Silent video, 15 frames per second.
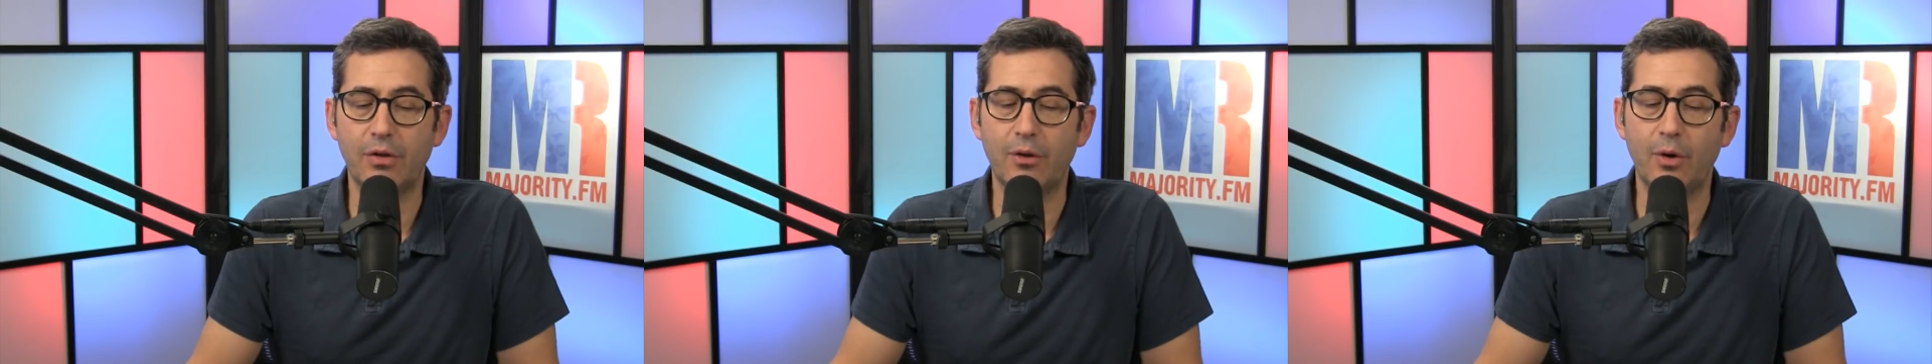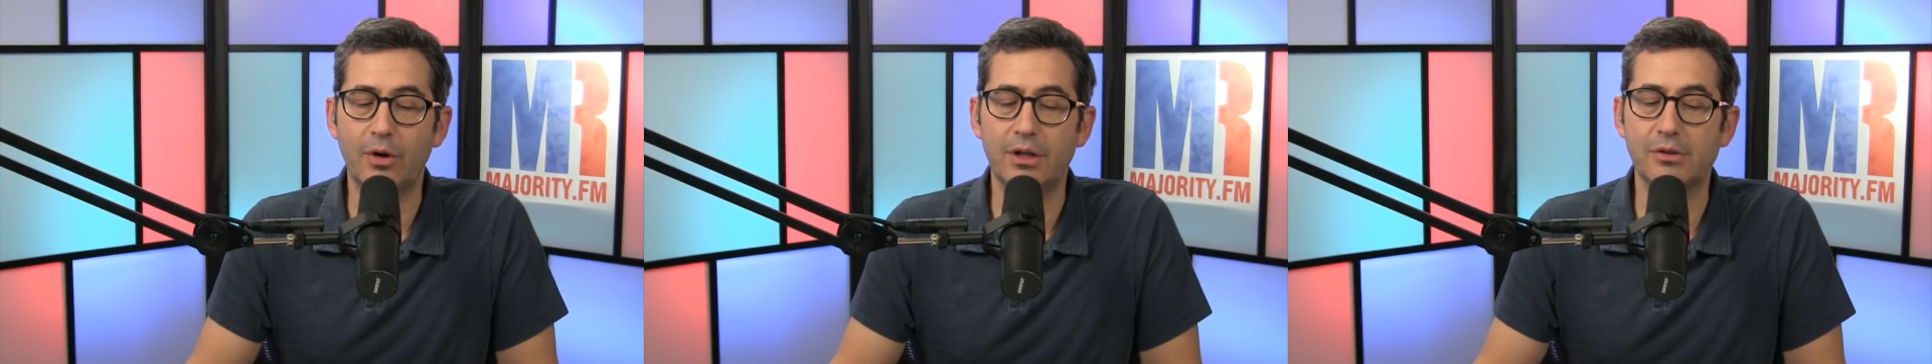
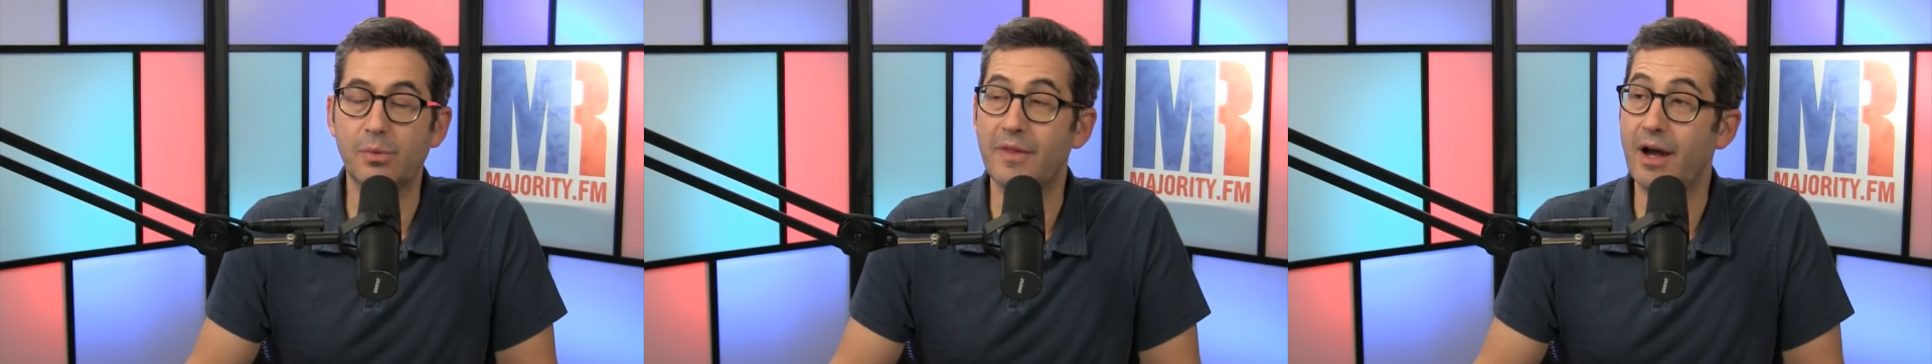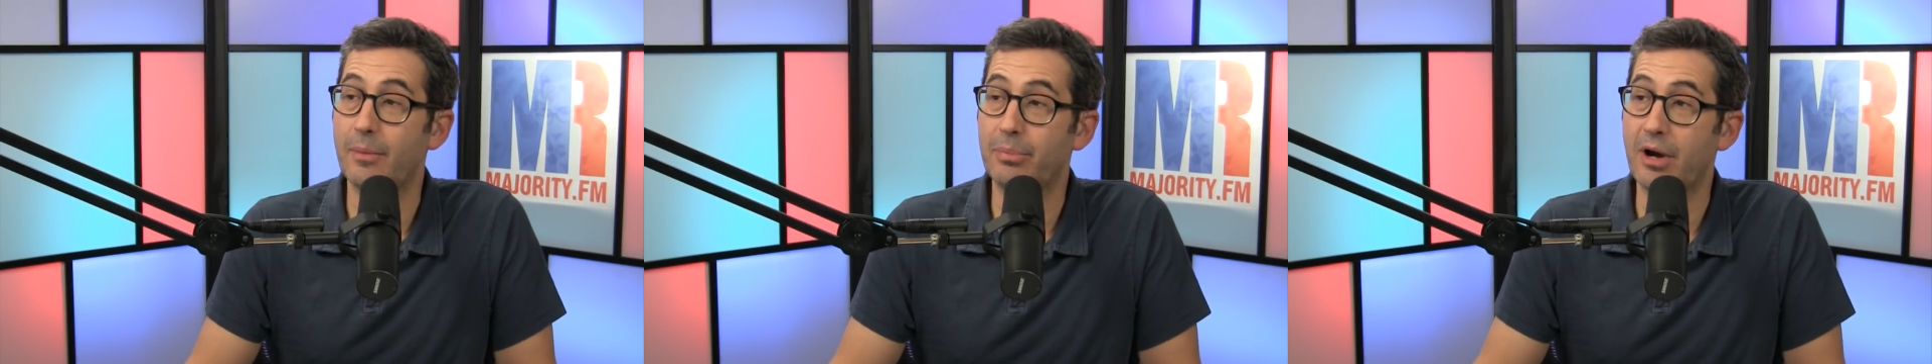authorities
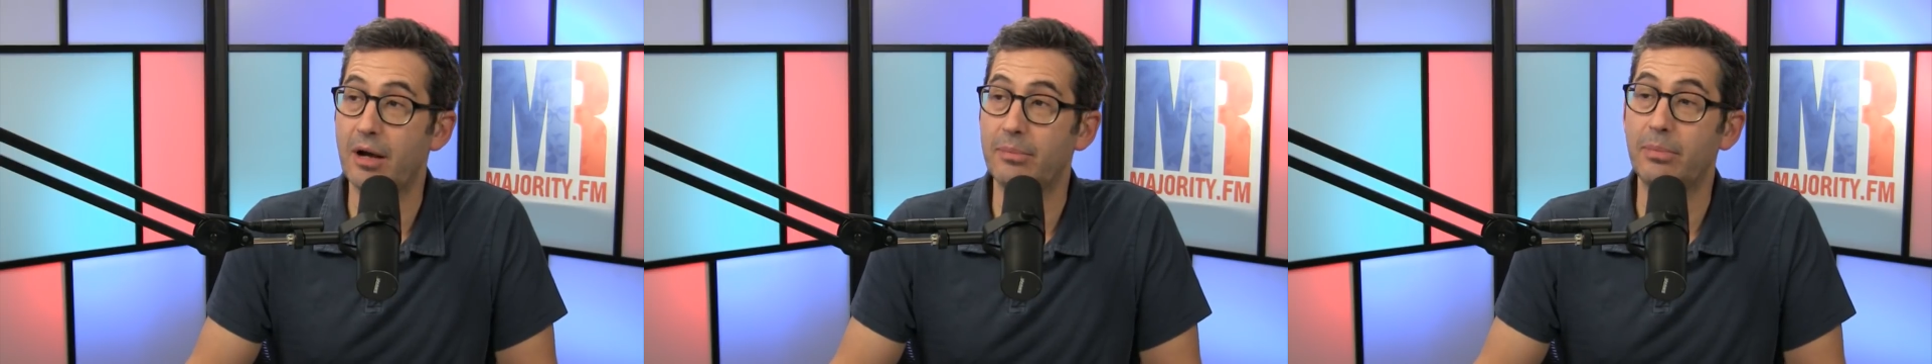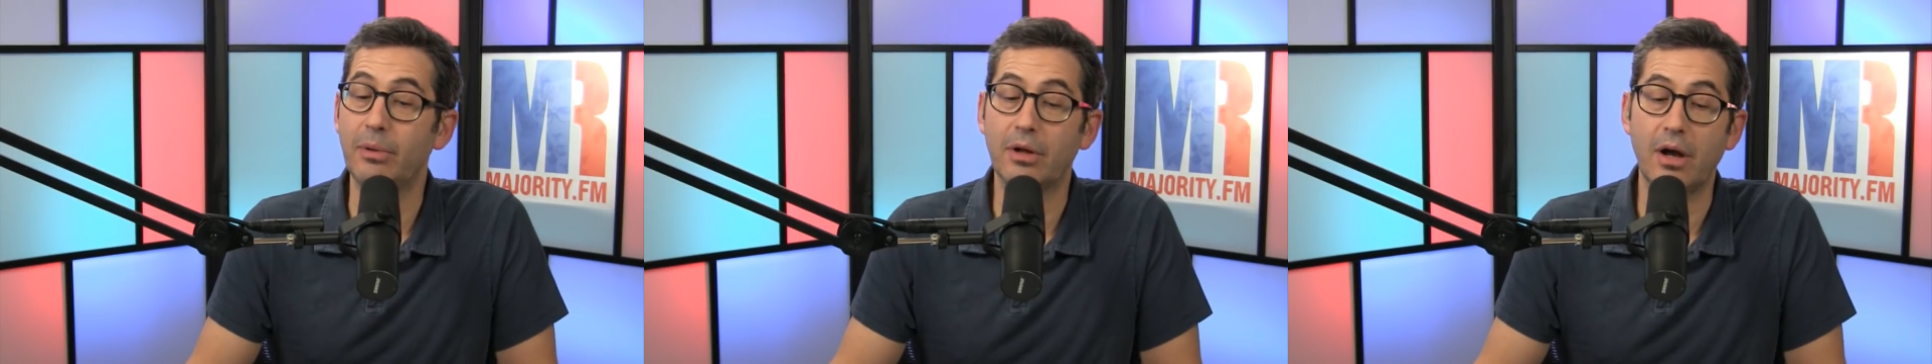without
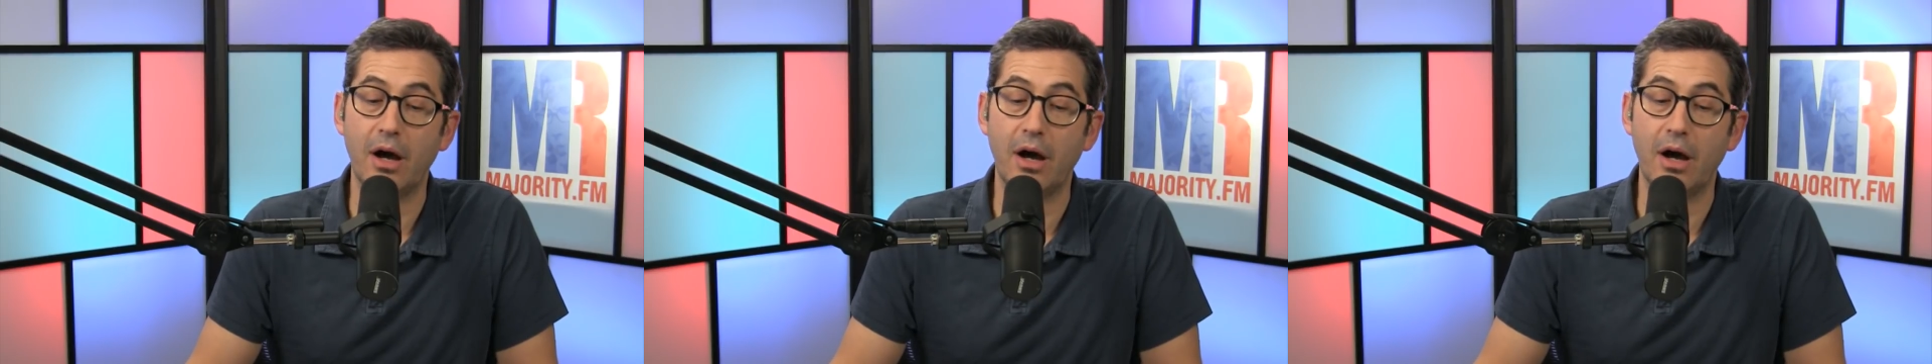probable